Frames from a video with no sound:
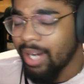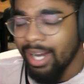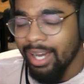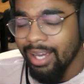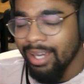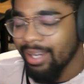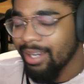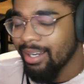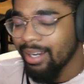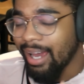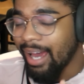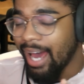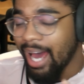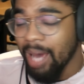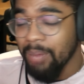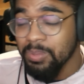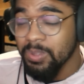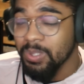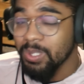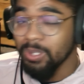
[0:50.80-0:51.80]
I had
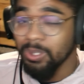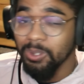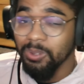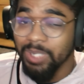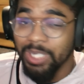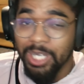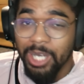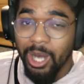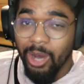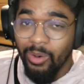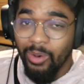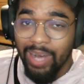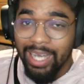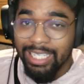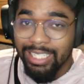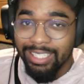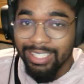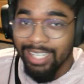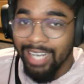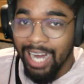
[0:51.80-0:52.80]
absolutely no
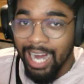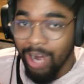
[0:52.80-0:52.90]
idea